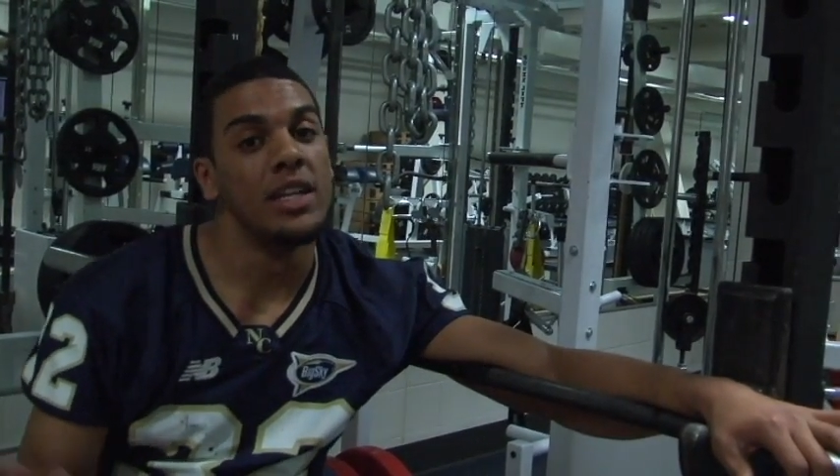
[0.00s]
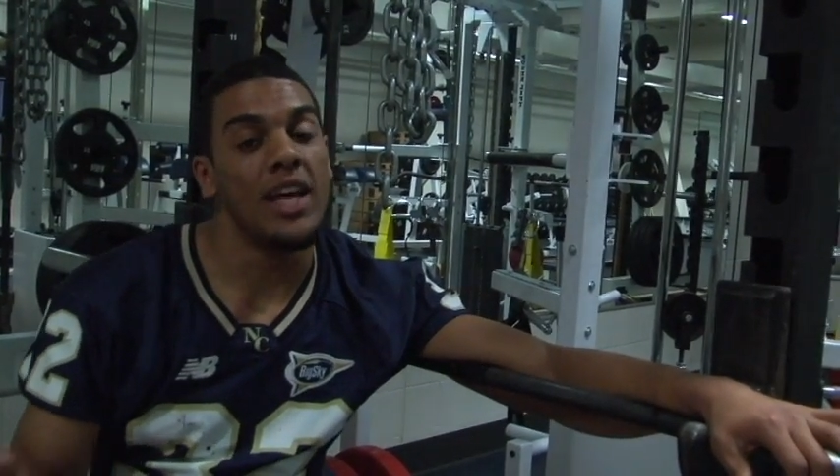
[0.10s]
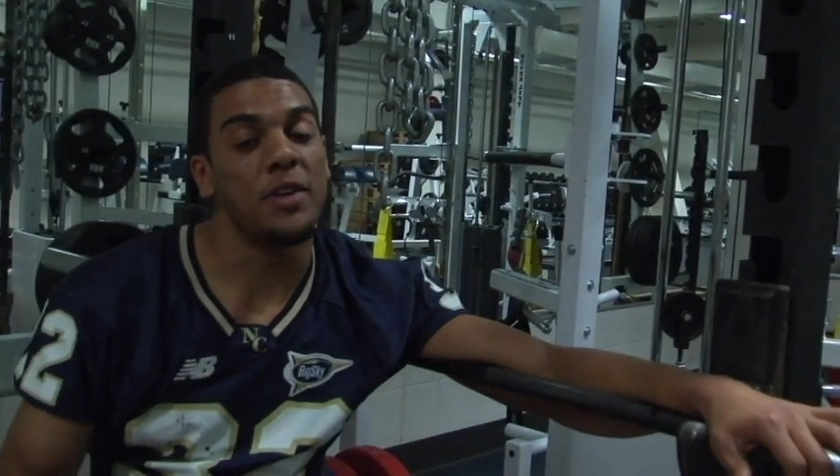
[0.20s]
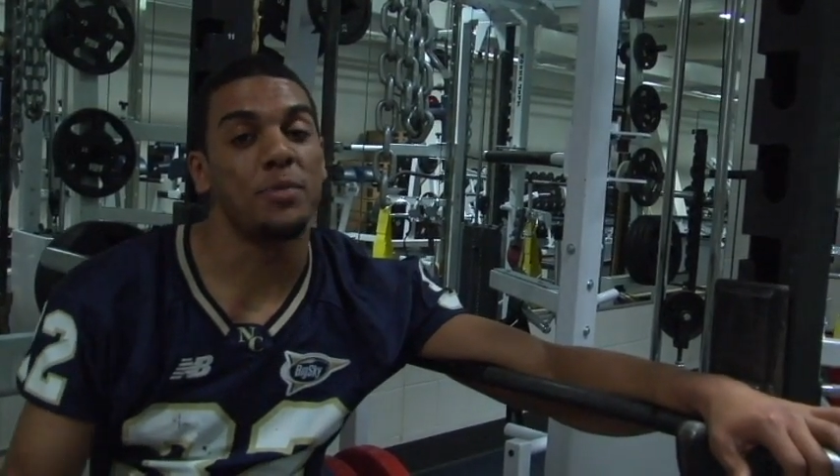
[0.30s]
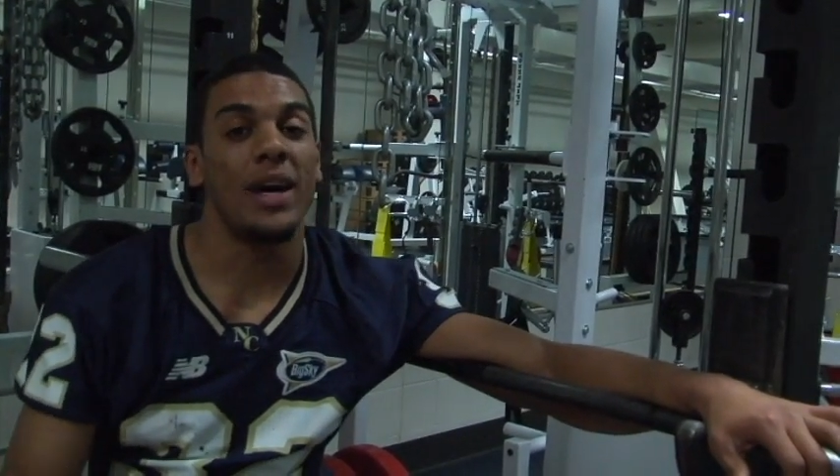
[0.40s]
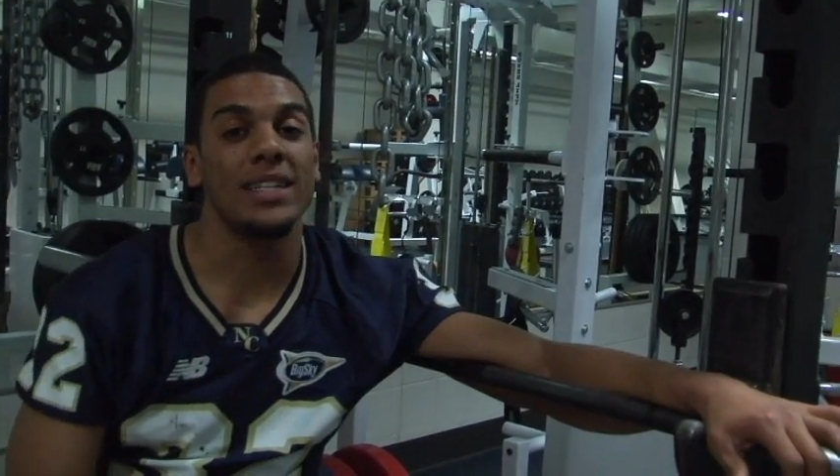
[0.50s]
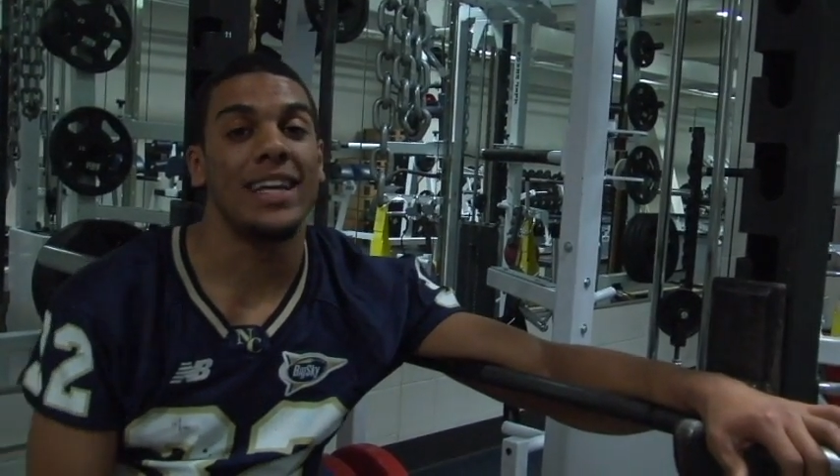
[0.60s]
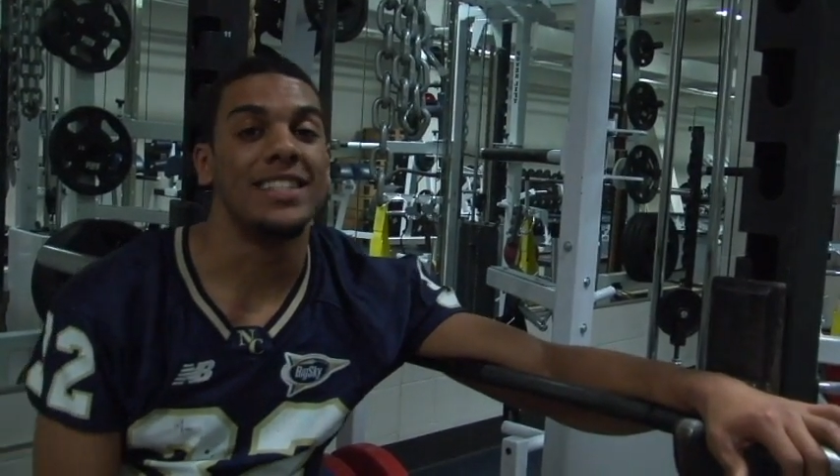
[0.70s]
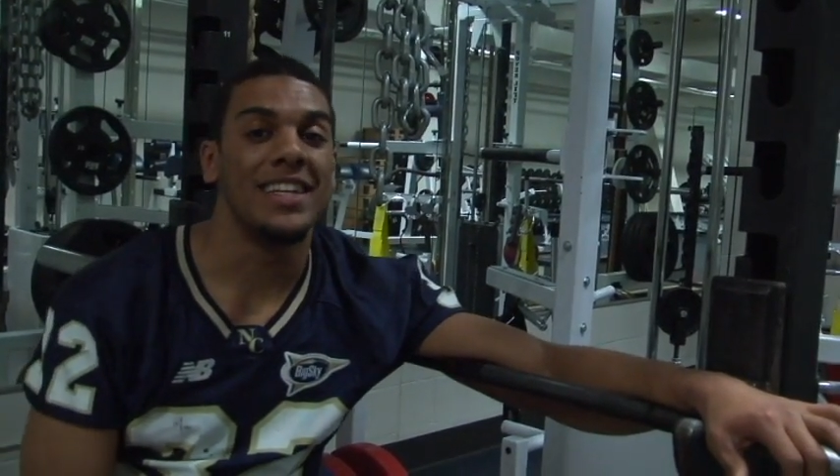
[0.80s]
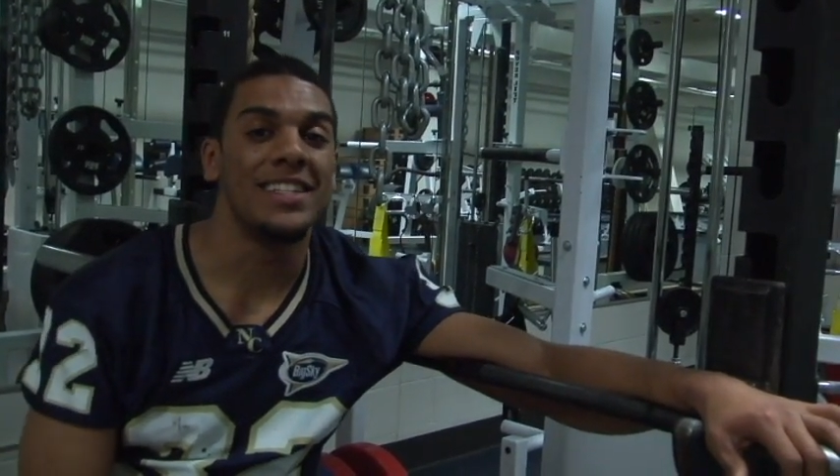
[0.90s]
top spots
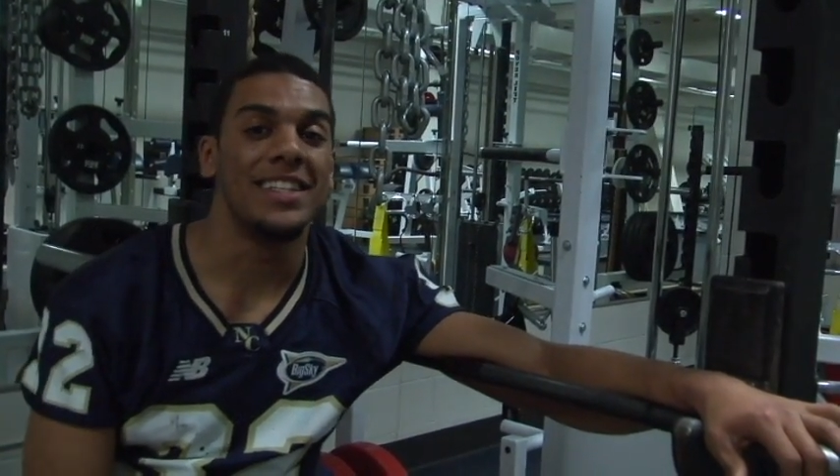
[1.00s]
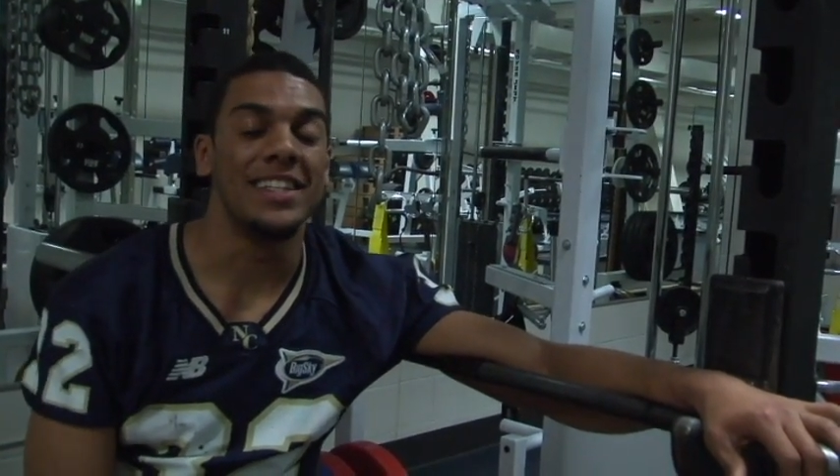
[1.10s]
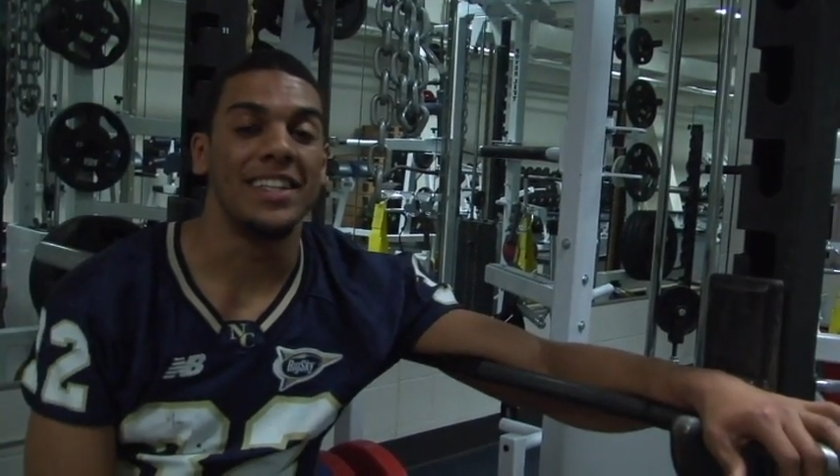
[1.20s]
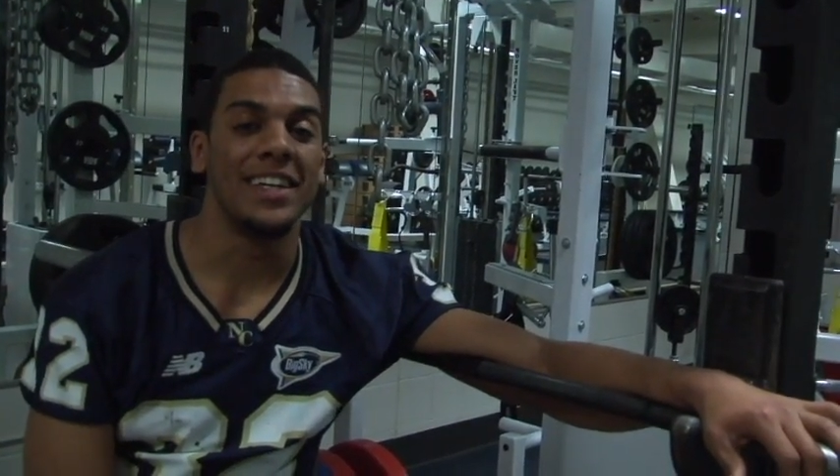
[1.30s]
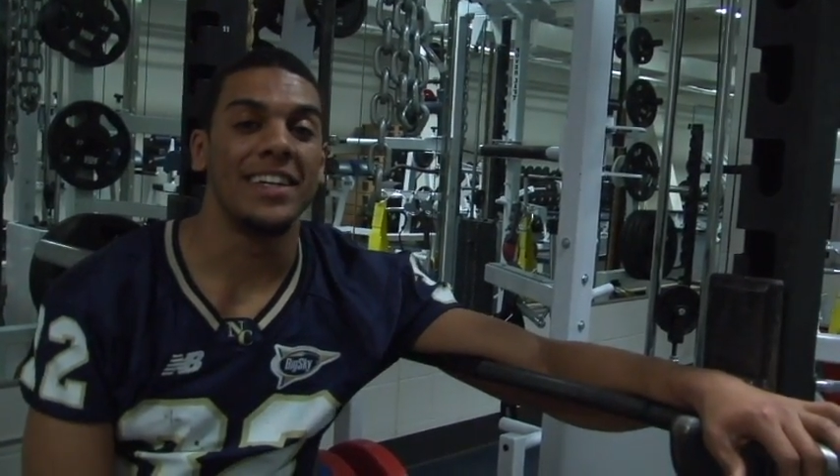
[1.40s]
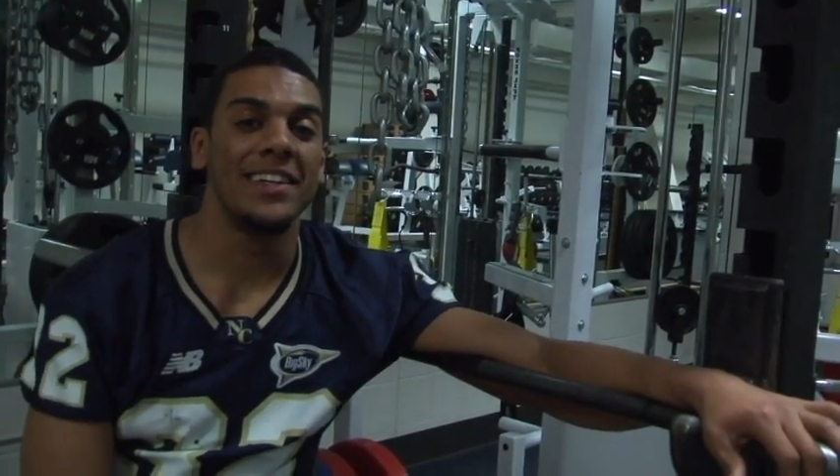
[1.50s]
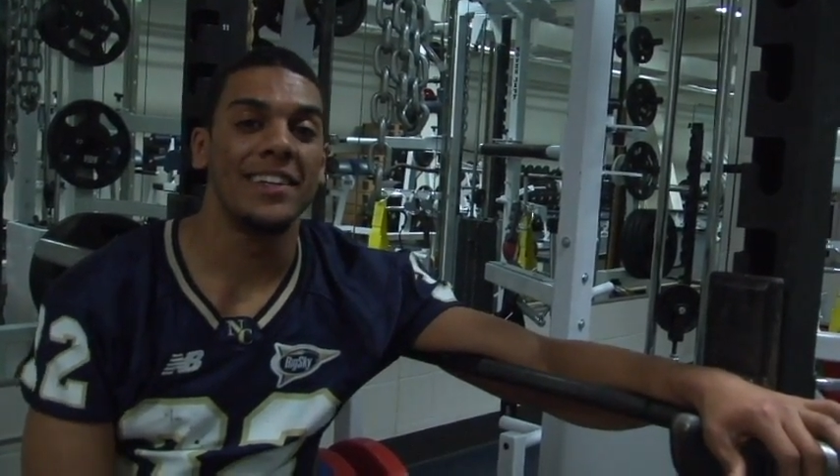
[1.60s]
like Jace did tonight.